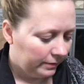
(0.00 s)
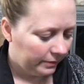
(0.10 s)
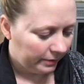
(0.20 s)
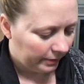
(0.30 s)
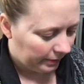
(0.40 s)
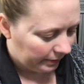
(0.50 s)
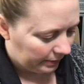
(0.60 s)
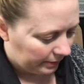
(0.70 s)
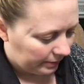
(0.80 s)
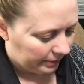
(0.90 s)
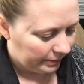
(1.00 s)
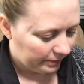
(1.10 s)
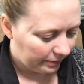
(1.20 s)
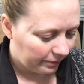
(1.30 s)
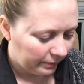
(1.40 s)
Alright,
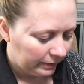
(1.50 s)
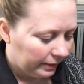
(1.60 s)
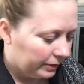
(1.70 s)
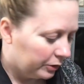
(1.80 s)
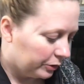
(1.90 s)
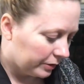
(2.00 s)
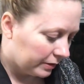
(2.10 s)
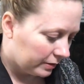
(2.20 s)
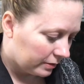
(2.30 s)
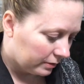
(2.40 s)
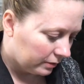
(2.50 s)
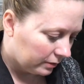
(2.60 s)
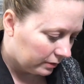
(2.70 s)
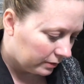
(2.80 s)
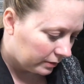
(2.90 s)
another lead
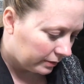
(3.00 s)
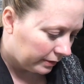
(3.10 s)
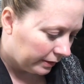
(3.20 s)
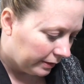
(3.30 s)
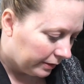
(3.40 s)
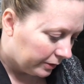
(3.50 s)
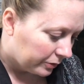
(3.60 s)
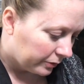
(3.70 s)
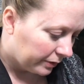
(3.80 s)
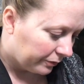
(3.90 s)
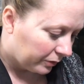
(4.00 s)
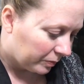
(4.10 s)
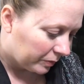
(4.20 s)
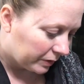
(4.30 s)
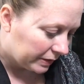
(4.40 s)
crystal,
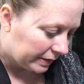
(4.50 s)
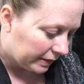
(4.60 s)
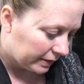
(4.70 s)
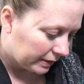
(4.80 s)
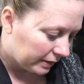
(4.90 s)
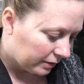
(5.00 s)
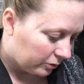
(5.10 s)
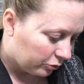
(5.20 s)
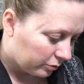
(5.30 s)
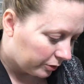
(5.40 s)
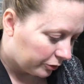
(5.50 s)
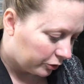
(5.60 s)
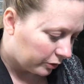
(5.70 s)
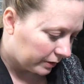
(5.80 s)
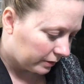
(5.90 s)
24% St. George
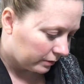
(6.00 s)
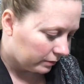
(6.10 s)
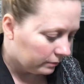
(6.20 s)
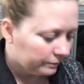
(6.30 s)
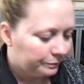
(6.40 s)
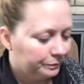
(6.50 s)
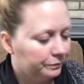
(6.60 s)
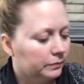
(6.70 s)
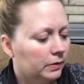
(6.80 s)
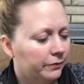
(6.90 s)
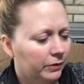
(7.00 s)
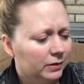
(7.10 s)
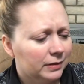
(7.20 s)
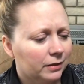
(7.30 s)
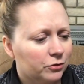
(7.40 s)
crystal.
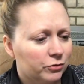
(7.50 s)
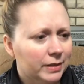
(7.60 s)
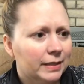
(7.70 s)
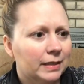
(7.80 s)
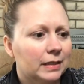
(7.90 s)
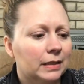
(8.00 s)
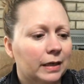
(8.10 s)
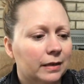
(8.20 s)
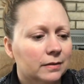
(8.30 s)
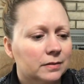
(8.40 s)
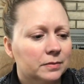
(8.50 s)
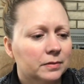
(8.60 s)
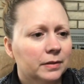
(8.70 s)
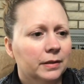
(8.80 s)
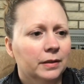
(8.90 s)
Looks like a drinking glass.
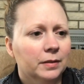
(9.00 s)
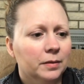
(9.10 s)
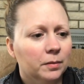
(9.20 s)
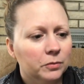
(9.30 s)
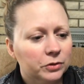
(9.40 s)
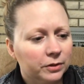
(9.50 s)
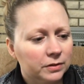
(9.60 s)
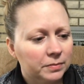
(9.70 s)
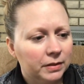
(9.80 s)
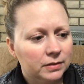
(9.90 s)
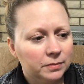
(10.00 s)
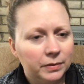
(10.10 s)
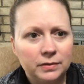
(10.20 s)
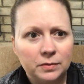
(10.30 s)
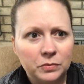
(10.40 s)
I'm sure it's meant to
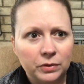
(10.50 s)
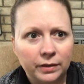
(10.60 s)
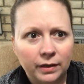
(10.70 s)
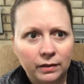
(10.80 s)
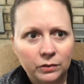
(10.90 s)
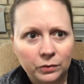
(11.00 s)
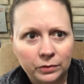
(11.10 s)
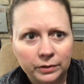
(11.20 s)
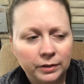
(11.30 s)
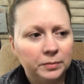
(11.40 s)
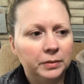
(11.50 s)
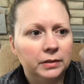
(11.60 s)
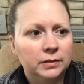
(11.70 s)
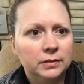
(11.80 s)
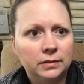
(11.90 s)
be some sort of candle holder,
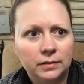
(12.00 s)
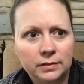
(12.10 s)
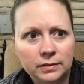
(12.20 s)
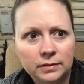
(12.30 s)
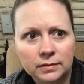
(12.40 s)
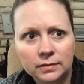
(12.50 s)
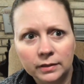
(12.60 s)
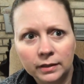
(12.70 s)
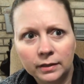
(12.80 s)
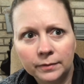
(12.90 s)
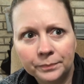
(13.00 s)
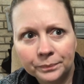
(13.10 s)
but still has its like